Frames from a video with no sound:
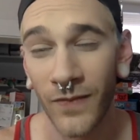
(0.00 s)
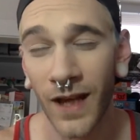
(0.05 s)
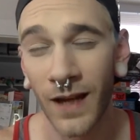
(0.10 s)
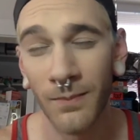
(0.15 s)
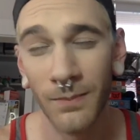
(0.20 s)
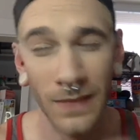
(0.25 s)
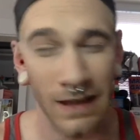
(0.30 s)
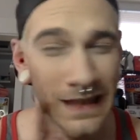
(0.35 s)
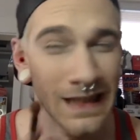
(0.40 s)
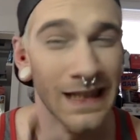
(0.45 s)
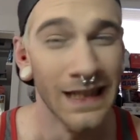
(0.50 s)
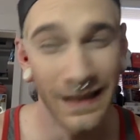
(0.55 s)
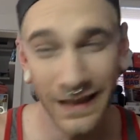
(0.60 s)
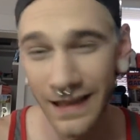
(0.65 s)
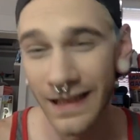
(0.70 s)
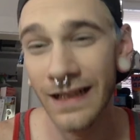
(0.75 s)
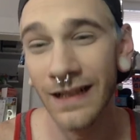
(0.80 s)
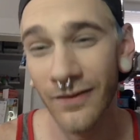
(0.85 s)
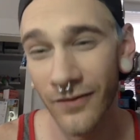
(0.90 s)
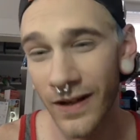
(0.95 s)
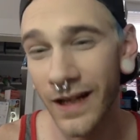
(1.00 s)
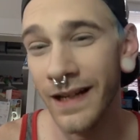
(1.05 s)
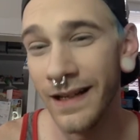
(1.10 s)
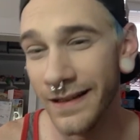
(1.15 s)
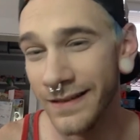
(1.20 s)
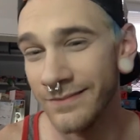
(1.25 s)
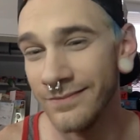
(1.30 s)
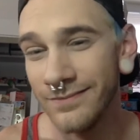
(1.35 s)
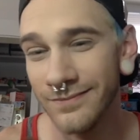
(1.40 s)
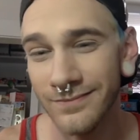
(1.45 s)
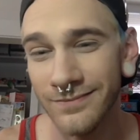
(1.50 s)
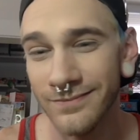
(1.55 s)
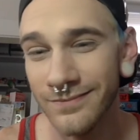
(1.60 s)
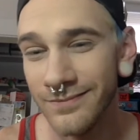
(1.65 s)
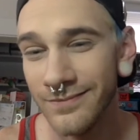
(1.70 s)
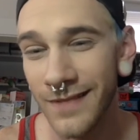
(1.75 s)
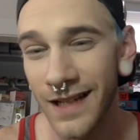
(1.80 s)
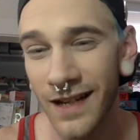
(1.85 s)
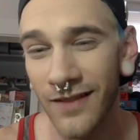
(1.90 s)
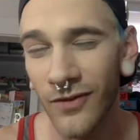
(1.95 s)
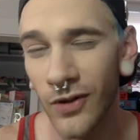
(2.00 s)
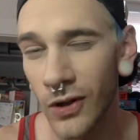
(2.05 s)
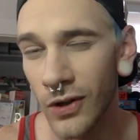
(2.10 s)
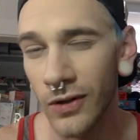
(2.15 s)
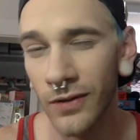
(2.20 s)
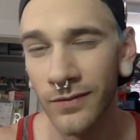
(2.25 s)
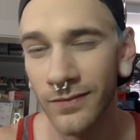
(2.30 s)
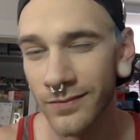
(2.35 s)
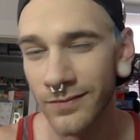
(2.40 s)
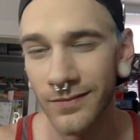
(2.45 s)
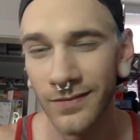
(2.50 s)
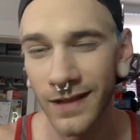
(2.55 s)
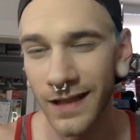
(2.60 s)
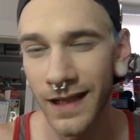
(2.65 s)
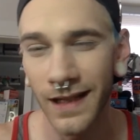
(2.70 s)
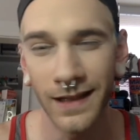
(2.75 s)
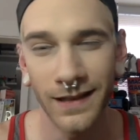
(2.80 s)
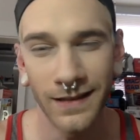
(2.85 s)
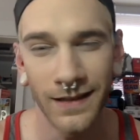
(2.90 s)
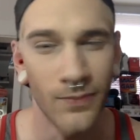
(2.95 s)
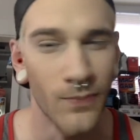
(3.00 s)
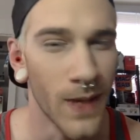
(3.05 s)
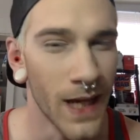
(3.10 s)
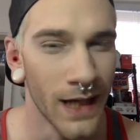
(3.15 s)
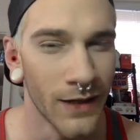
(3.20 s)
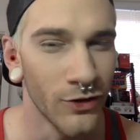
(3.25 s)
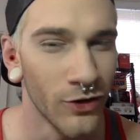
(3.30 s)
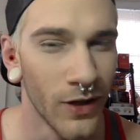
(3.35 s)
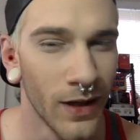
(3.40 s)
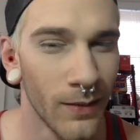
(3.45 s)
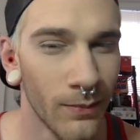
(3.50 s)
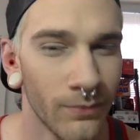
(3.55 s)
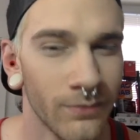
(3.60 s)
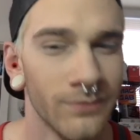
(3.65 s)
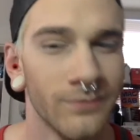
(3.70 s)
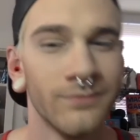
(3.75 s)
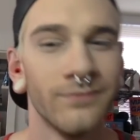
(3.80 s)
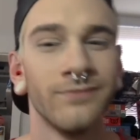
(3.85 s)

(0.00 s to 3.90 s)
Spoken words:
I'm lucky if I ever get it to match up.